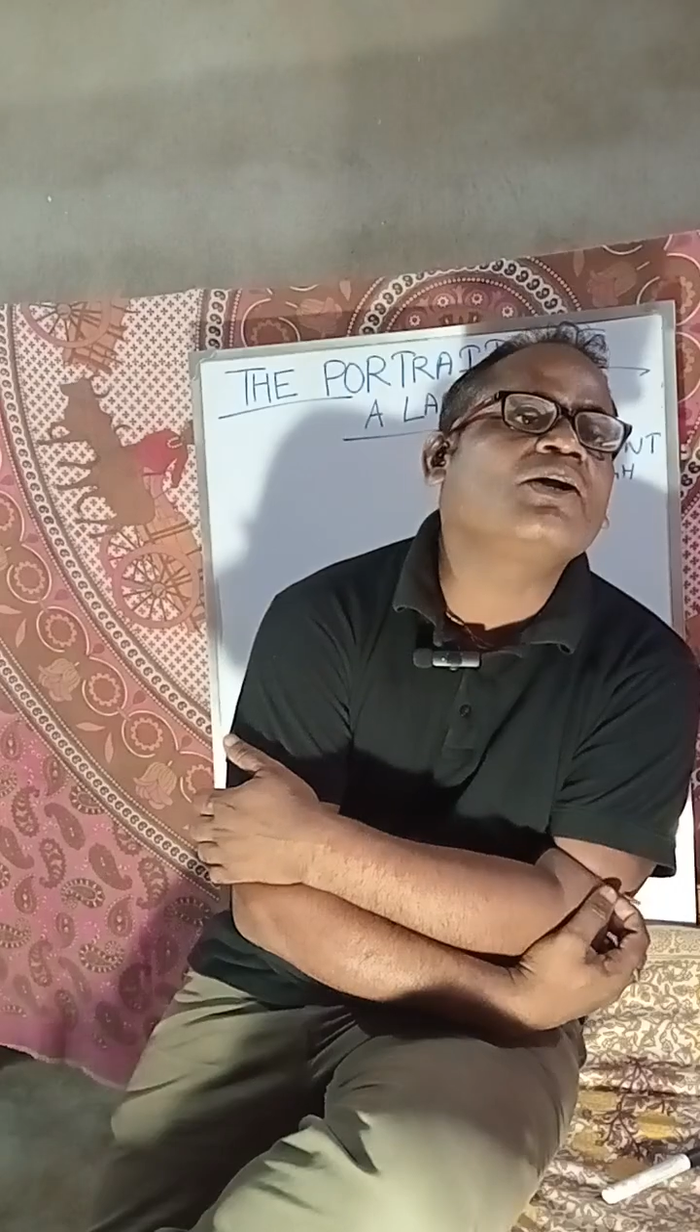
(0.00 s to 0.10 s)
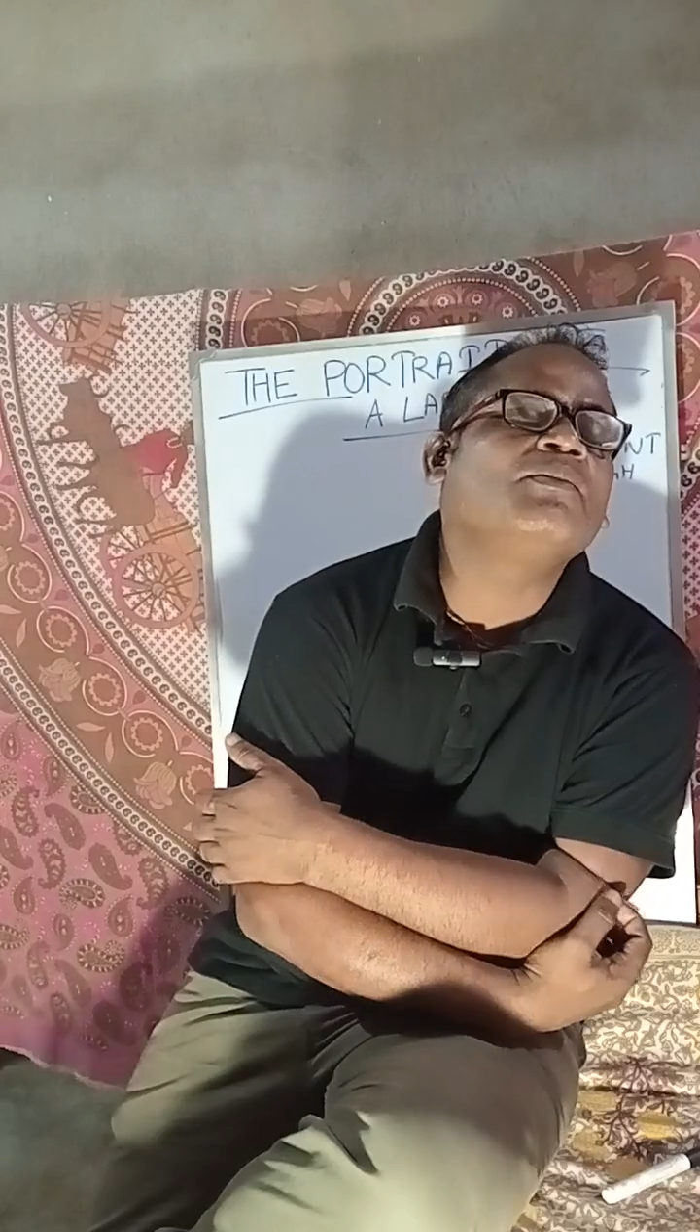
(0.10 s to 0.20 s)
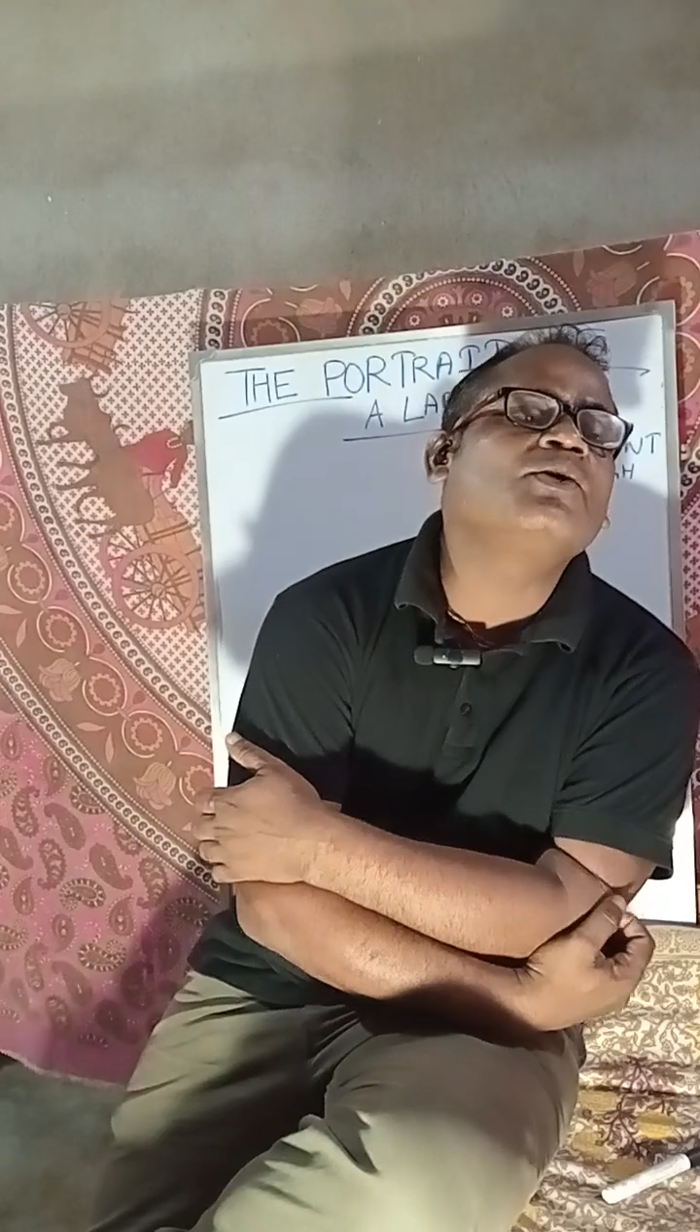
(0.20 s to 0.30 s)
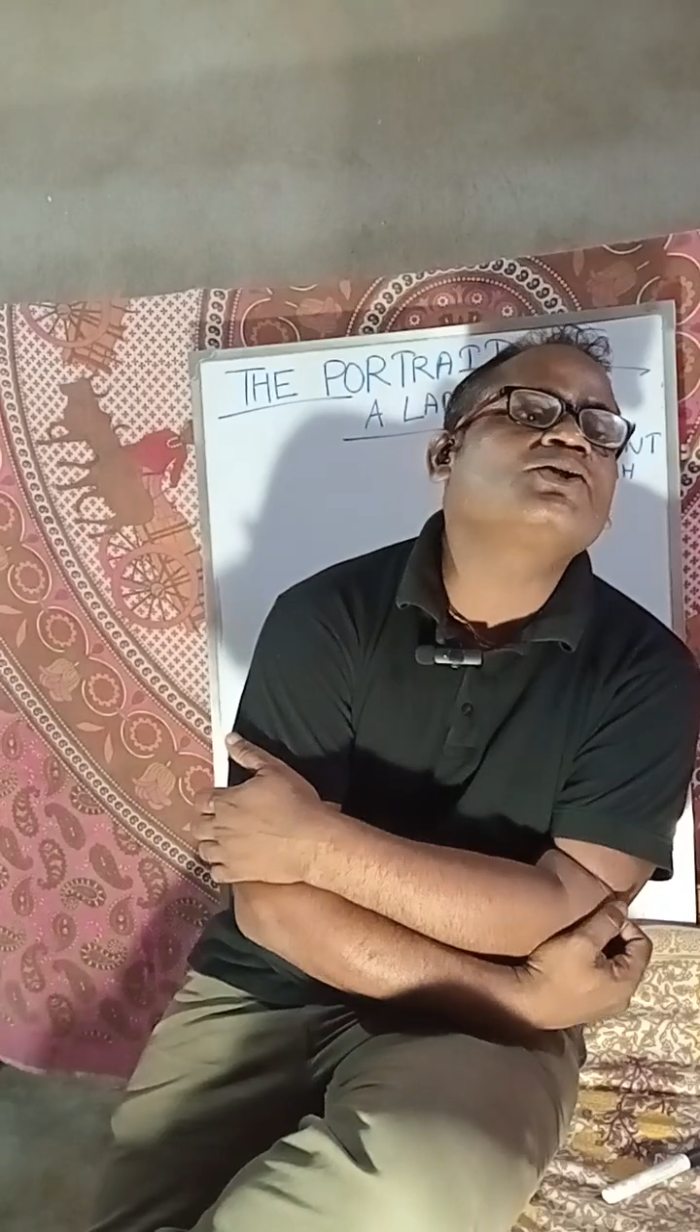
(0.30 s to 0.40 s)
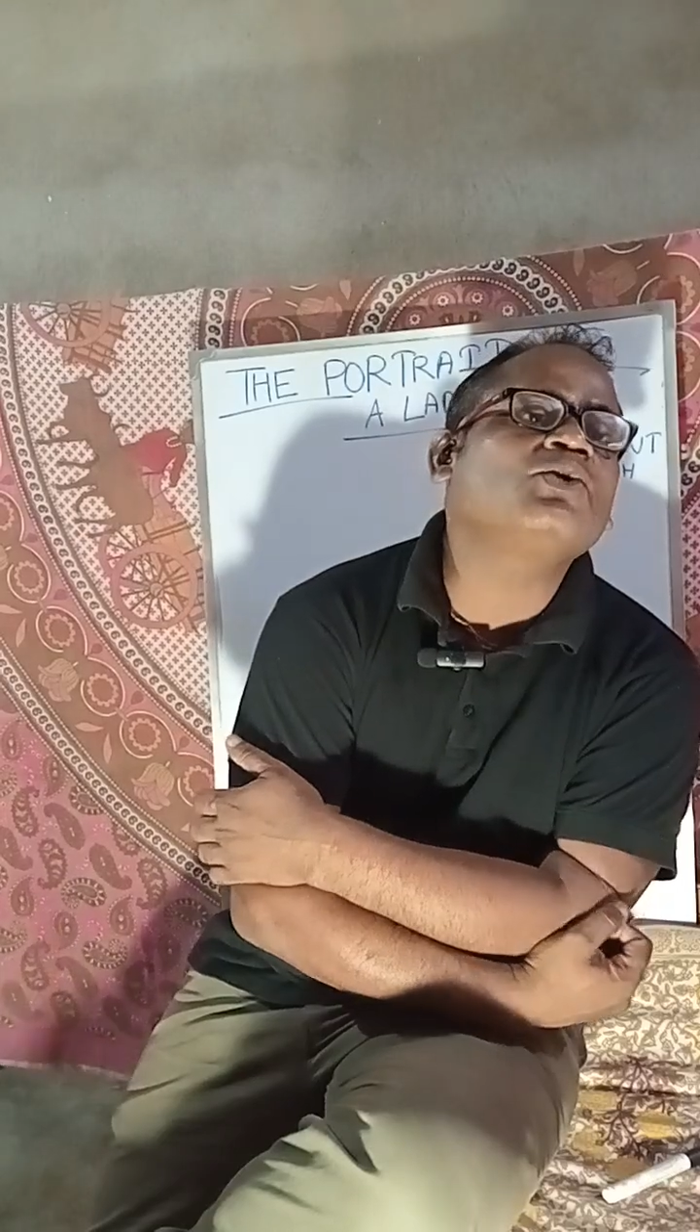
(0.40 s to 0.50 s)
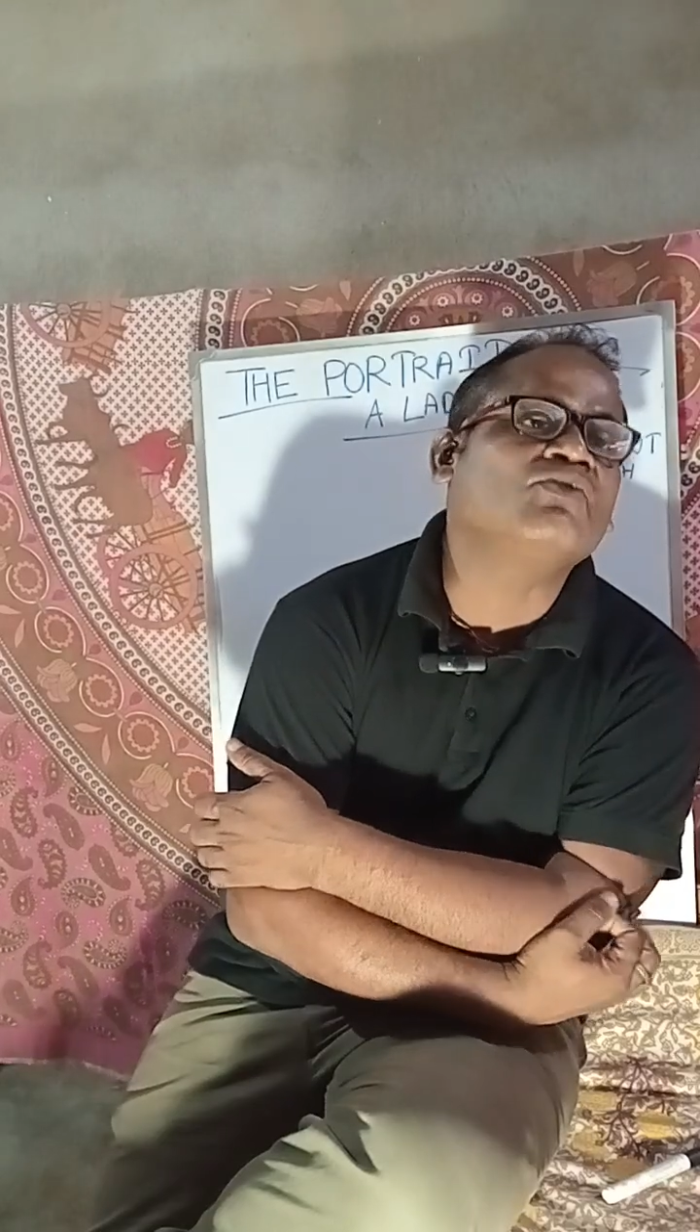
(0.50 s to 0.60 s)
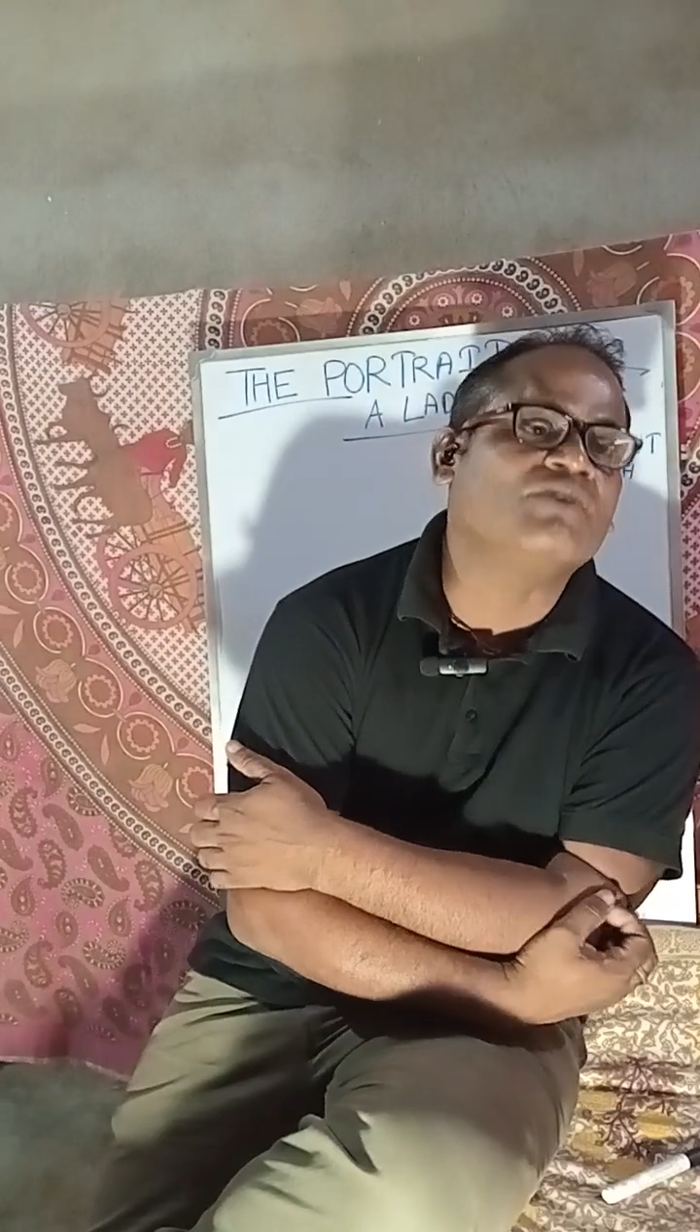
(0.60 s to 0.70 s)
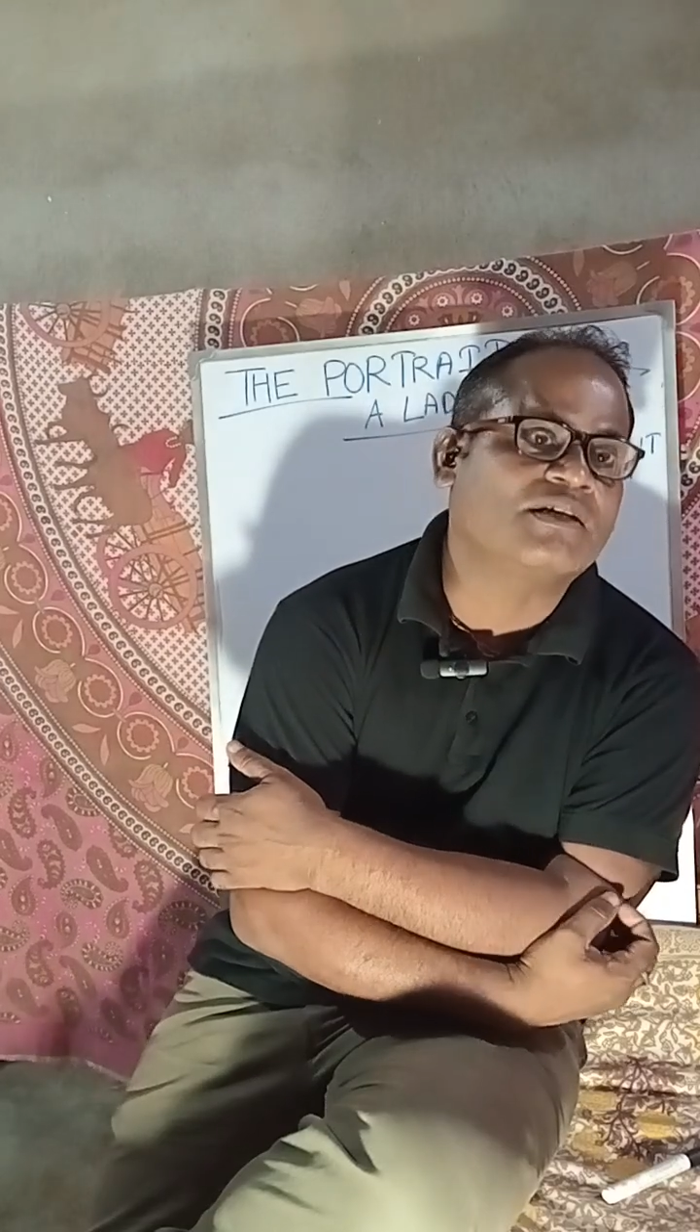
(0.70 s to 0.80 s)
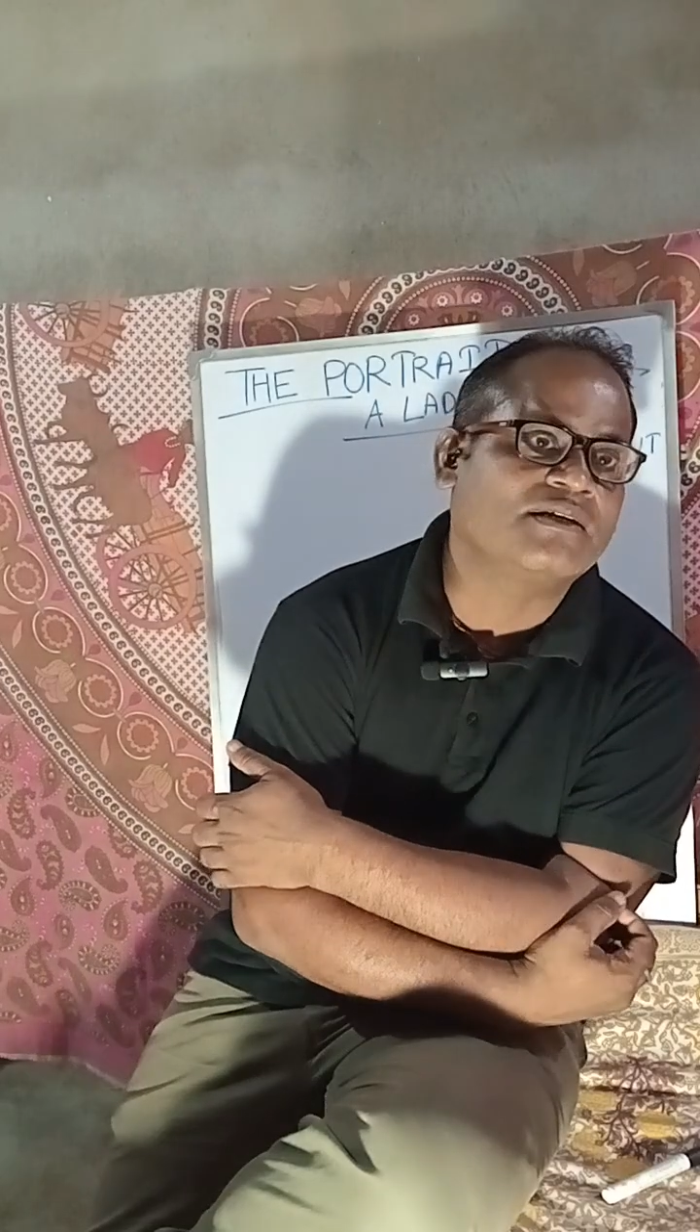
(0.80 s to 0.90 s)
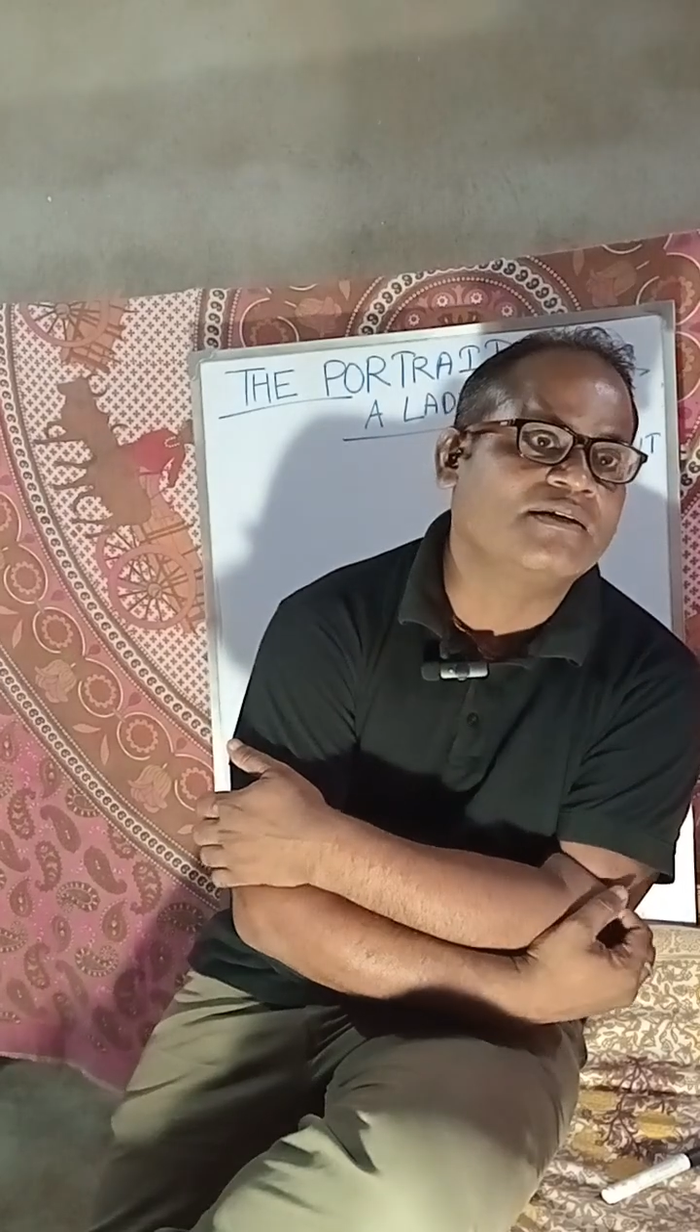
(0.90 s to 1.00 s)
almost over.